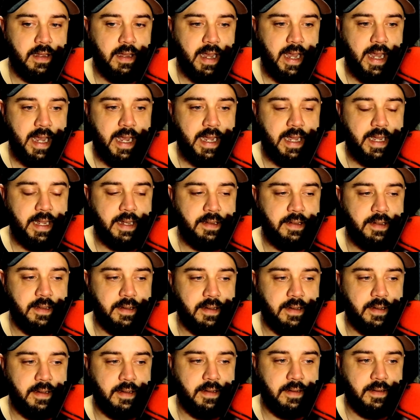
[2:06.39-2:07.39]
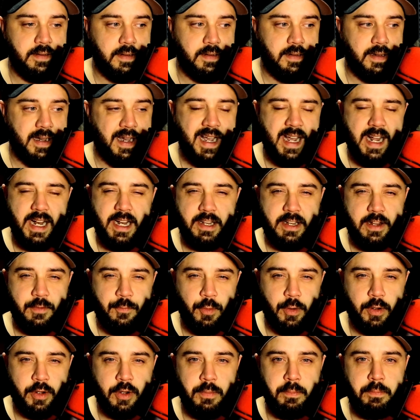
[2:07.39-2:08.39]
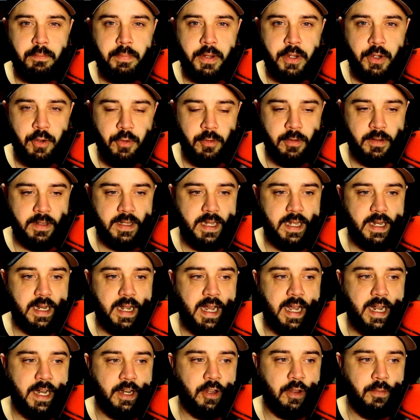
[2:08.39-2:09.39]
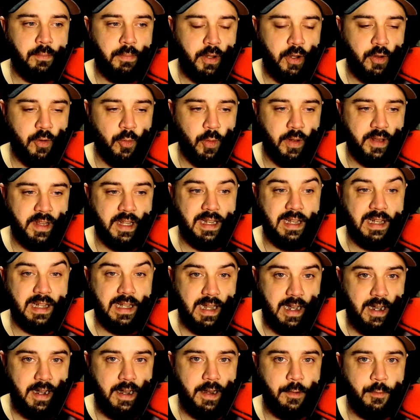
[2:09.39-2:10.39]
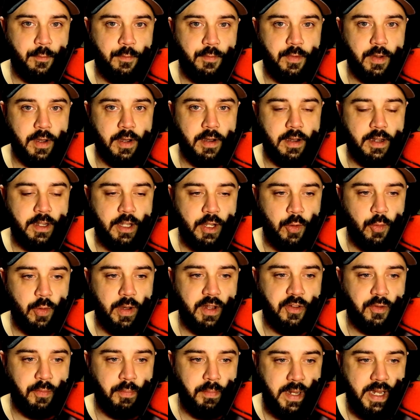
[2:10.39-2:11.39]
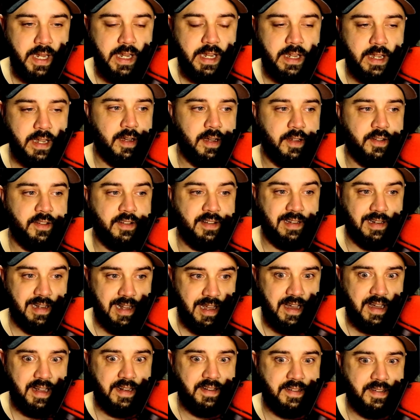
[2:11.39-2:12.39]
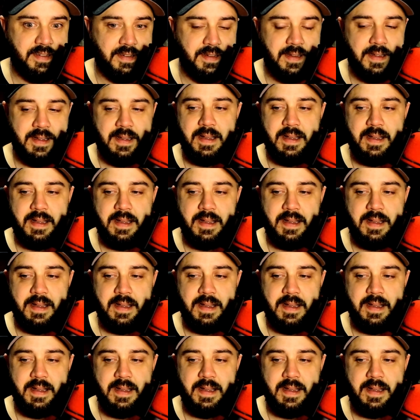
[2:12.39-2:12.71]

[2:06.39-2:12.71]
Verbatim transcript: And uh, I had a different computer then. I had a computer with a lot of USB uh, slots.